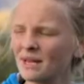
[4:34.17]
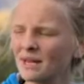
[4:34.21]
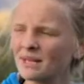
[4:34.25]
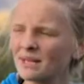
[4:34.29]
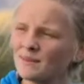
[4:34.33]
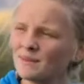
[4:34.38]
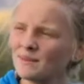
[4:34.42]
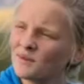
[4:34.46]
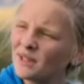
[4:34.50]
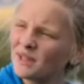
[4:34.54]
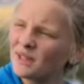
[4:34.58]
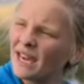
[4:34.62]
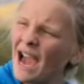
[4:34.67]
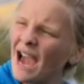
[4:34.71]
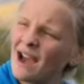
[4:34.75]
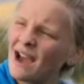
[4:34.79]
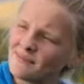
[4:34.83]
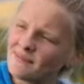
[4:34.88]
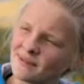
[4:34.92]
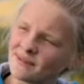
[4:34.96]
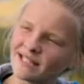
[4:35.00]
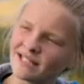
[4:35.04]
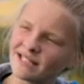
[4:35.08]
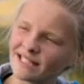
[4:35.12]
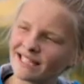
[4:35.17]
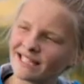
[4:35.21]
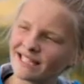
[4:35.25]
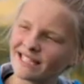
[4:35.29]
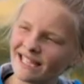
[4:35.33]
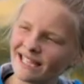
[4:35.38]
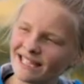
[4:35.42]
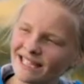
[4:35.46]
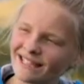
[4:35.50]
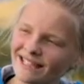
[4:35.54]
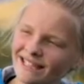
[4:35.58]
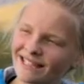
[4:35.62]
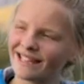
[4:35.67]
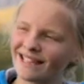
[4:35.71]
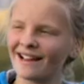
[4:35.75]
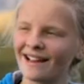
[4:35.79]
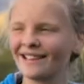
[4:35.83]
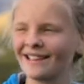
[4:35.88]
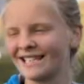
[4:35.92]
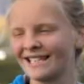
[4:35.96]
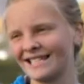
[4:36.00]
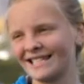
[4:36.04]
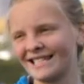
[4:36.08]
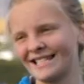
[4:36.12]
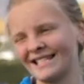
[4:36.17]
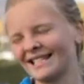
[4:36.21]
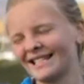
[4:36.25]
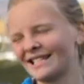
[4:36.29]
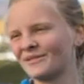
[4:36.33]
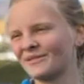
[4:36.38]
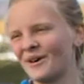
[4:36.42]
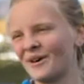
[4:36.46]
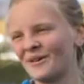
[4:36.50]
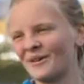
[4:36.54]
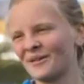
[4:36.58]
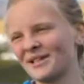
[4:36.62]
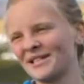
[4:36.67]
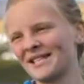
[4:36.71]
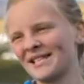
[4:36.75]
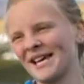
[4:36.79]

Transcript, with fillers: it makes me really happy to see that they're listening to what we're